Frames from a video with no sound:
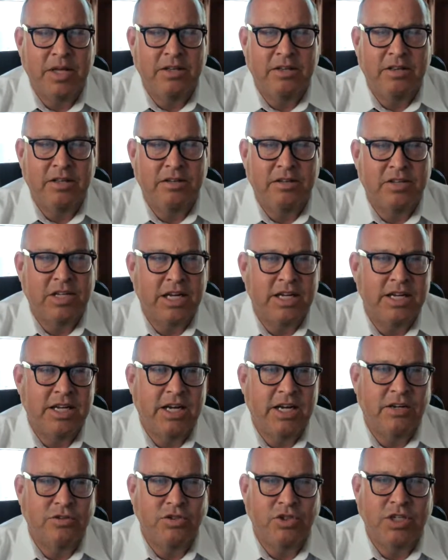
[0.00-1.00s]
the
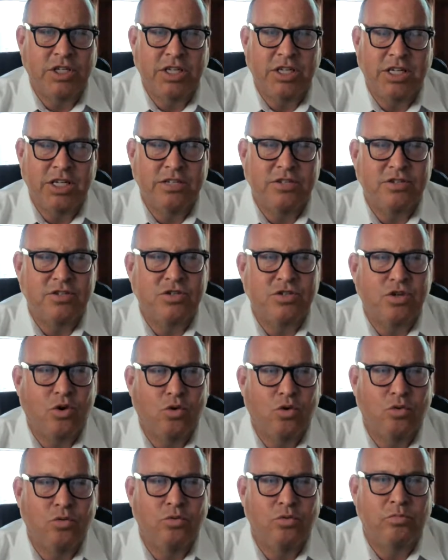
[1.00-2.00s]
technology is
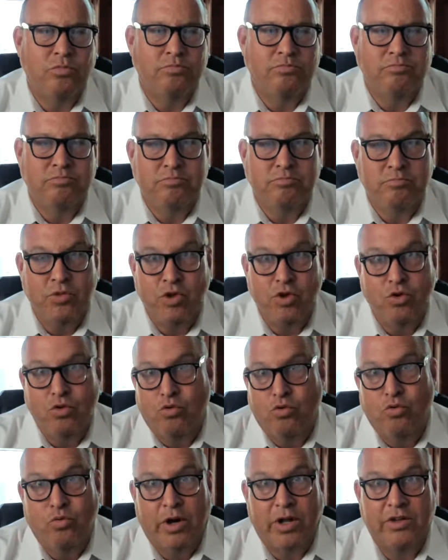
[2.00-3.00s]
so
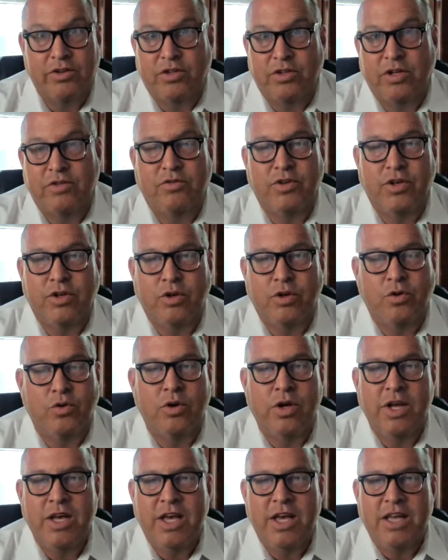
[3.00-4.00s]
new, relatively new,
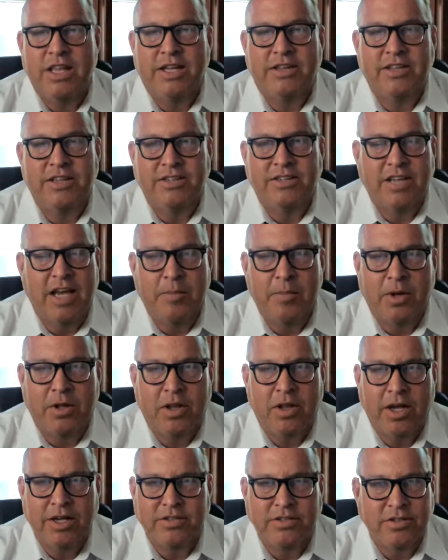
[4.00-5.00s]
that these
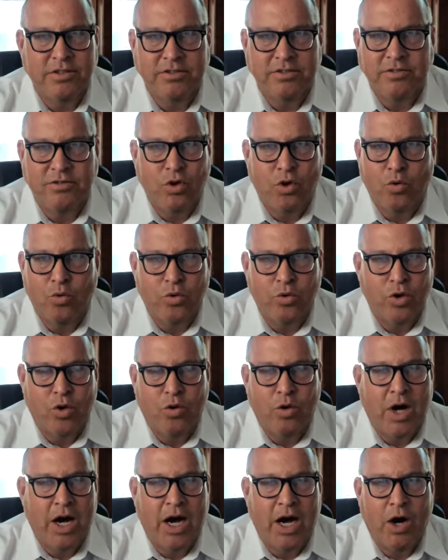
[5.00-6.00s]
MLSs don't
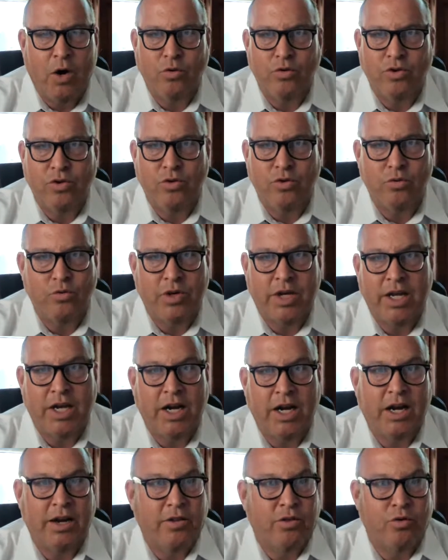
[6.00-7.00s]
know how to get
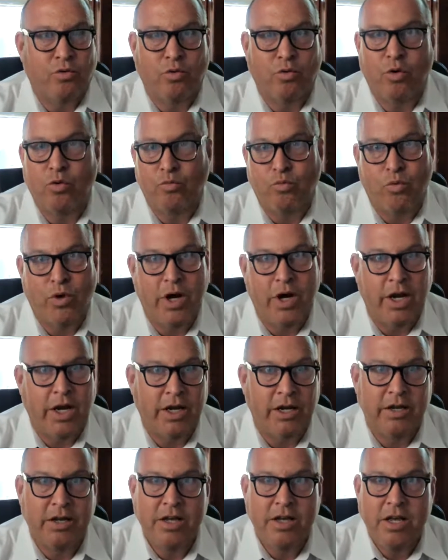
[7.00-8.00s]
out of their own way.
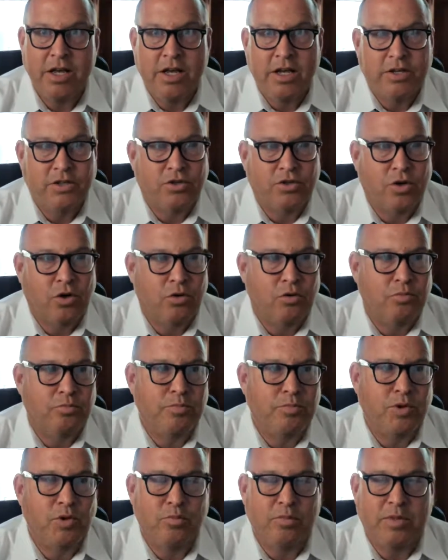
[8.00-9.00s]
So
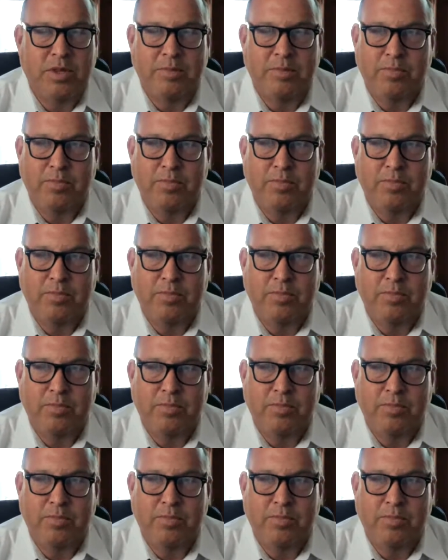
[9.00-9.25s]
you'd